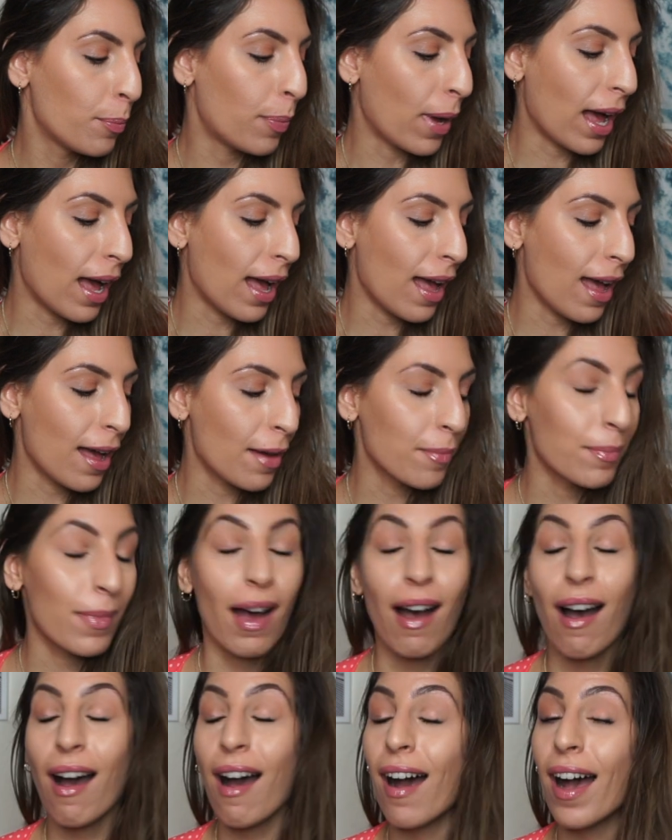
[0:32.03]
But
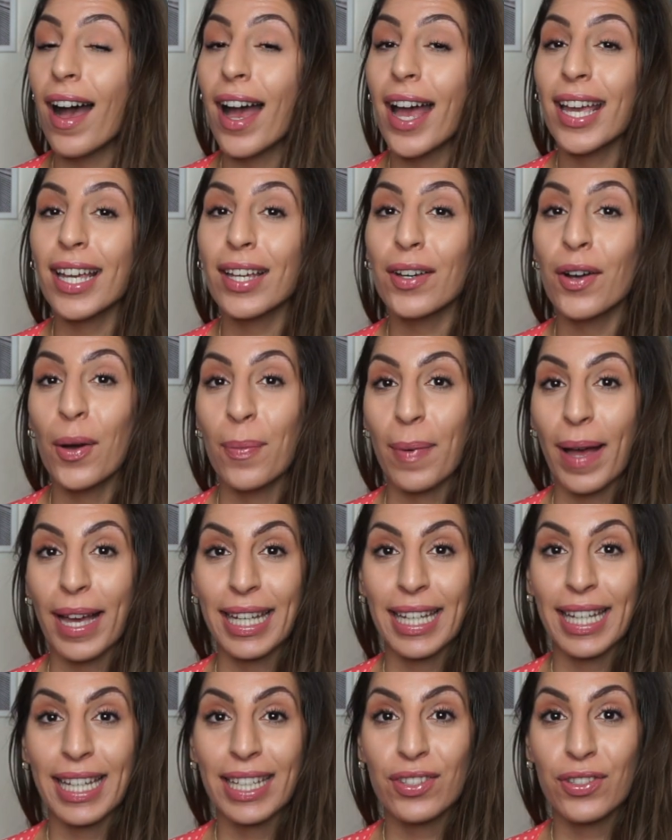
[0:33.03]
I got a
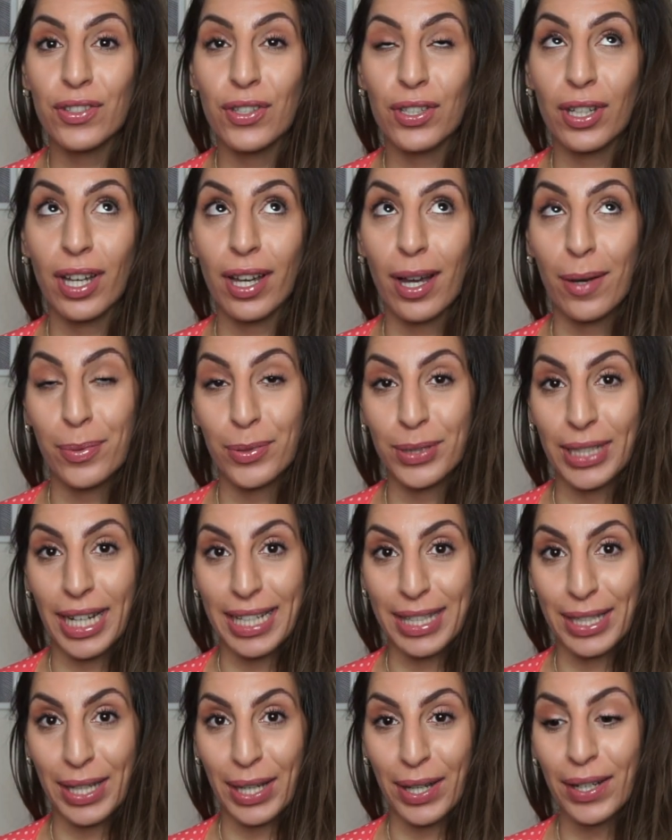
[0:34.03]
package a couple
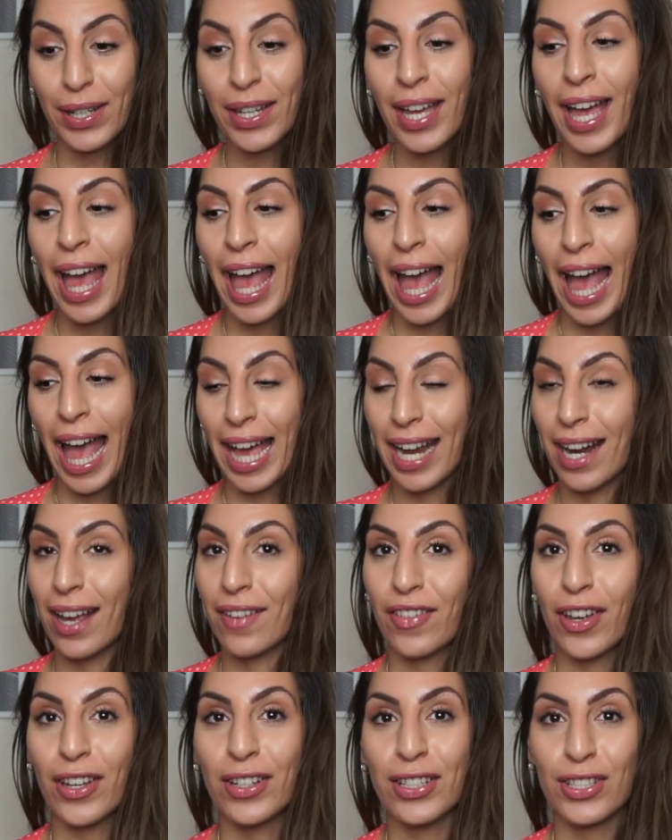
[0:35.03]
days ago and
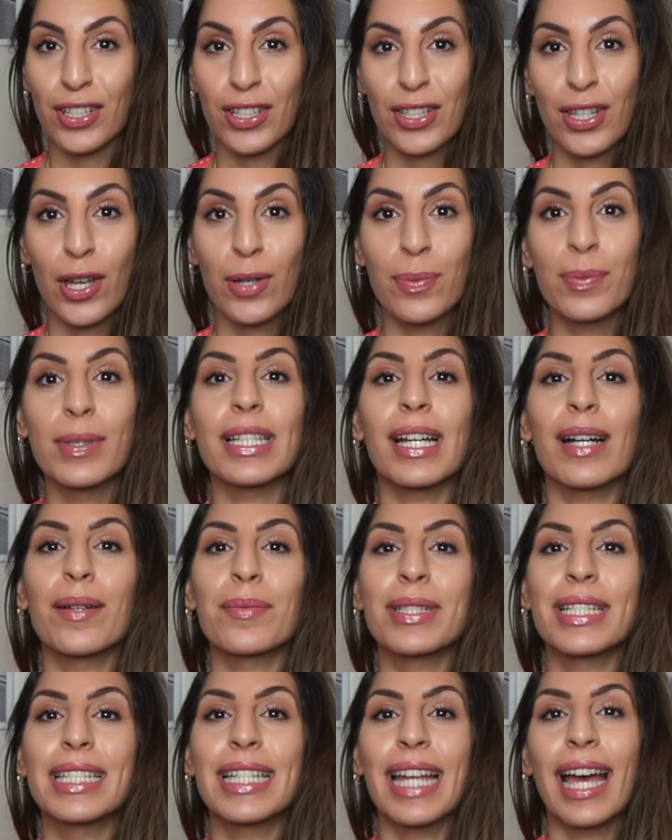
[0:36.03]
I've only just opened it
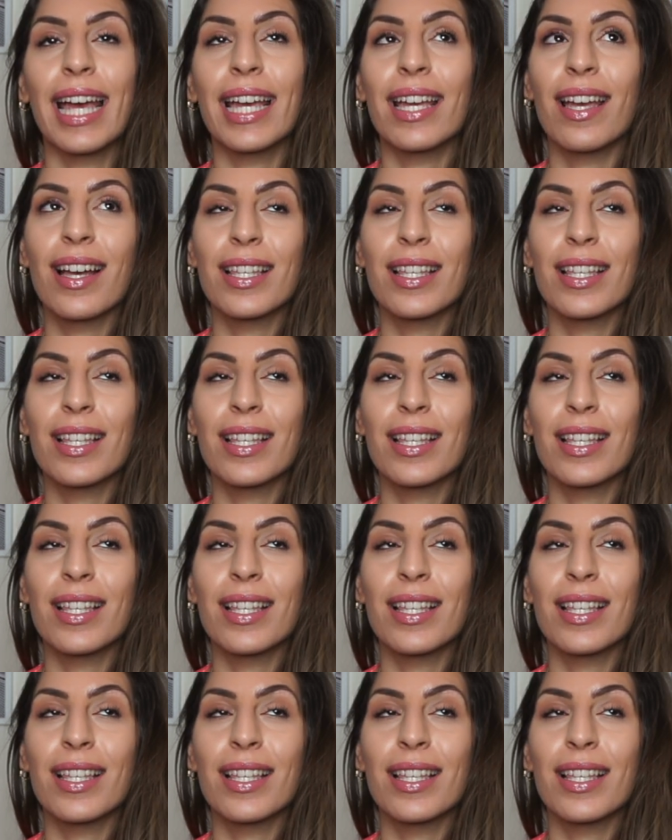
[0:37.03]
up today.